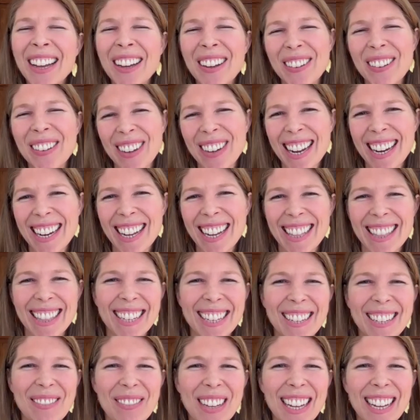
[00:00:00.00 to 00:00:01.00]
right. I
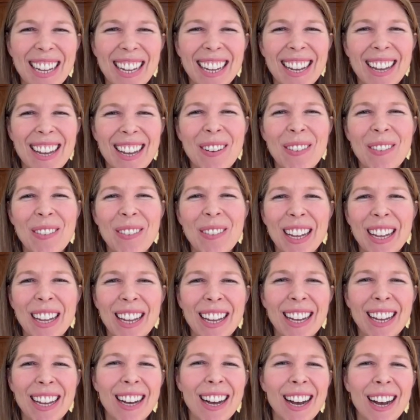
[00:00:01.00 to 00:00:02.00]
think we
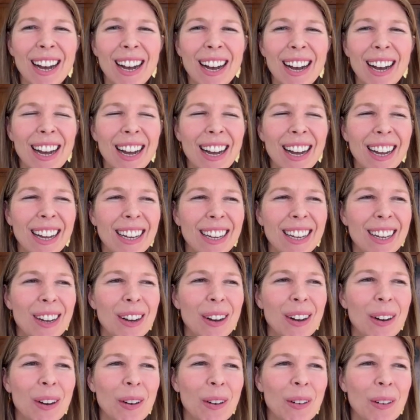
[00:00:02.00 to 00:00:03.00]
we uh,
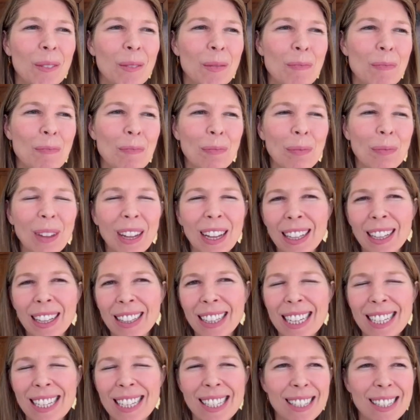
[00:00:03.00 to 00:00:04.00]
at
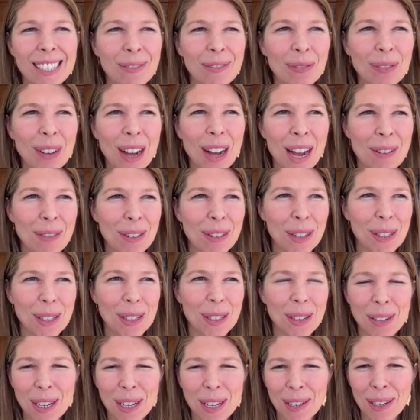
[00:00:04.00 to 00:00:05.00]
least five or
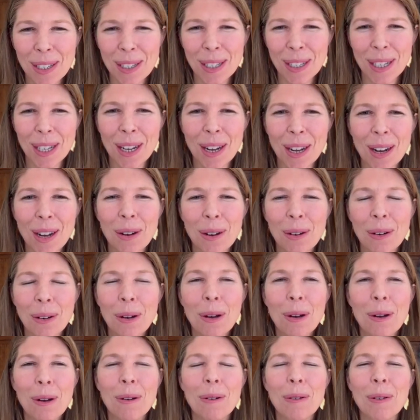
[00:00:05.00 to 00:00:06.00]
so years ago
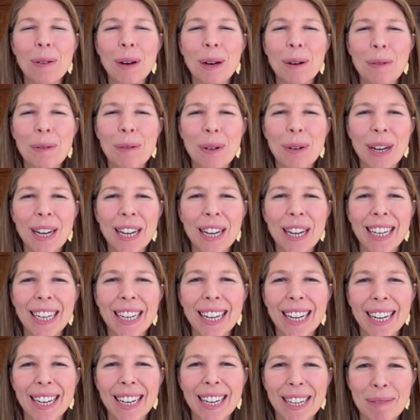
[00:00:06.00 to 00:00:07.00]
would
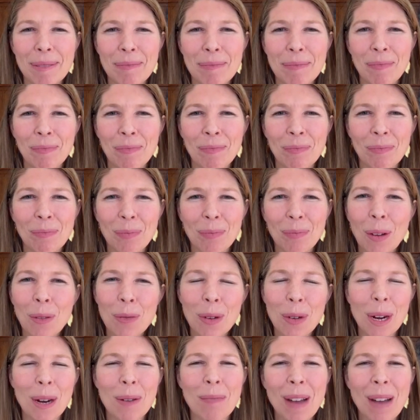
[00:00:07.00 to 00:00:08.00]
um,
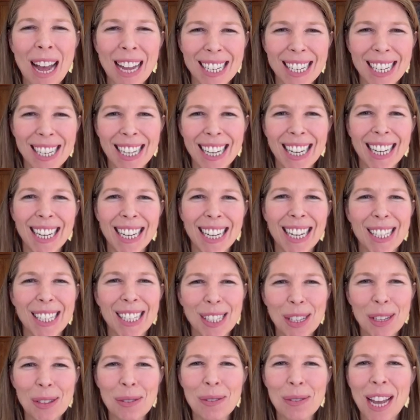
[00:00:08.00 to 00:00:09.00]
would imagine it
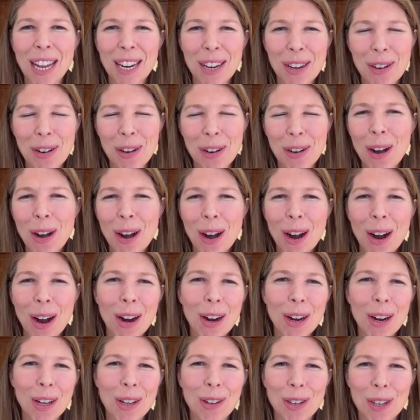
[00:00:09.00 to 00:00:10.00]
as you get in your
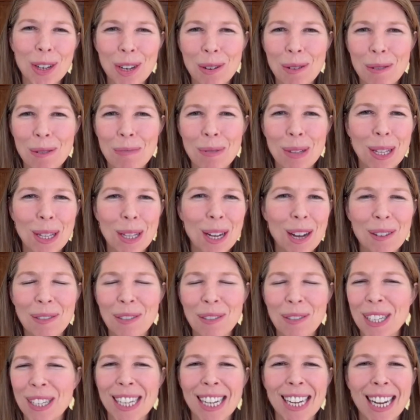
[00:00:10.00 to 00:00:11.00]
car, you show up at the
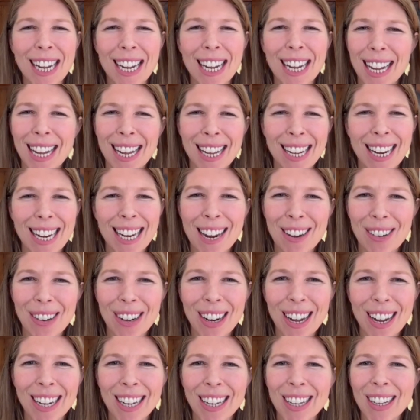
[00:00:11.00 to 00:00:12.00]
office at eight, at eight or
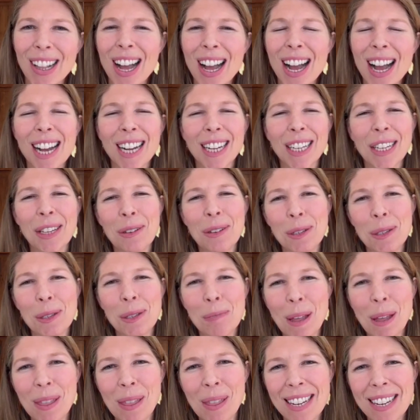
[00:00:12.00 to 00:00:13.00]
nine o'clock, you
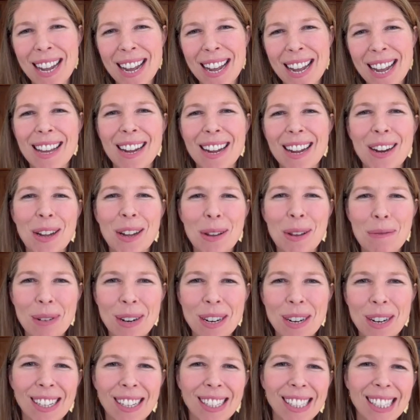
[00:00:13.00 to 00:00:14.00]
spend the day there, you
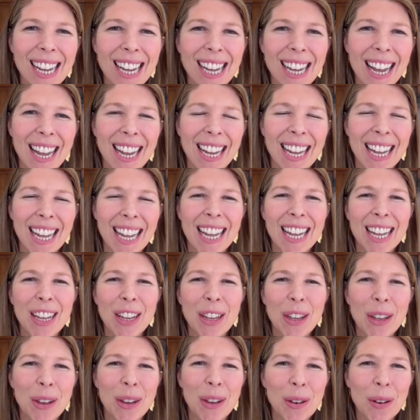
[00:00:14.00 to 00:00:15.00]
work all day,
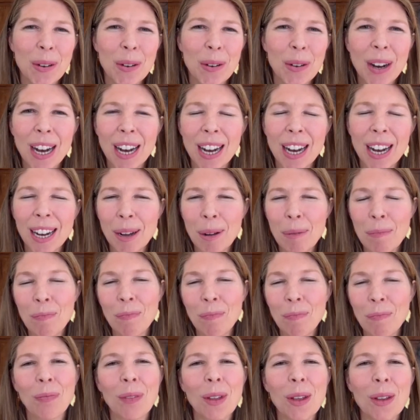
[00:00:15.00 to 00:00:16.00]
you
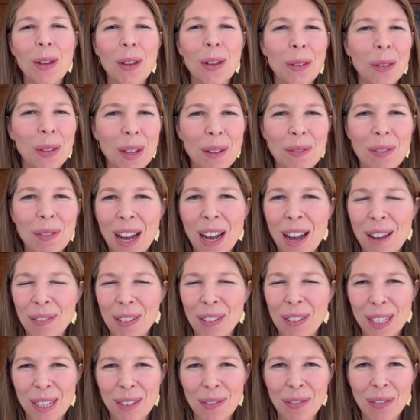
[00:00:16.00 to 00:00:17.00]
um, you leave the
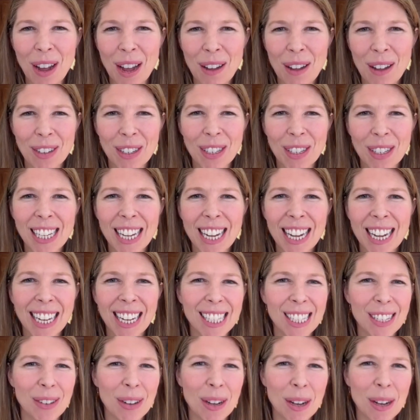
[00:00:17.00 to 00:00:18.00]
office at five or
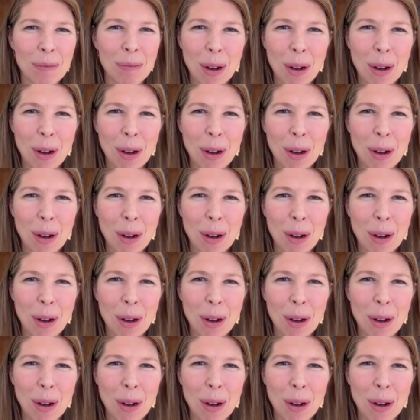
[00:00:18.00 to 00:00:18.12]
six, you come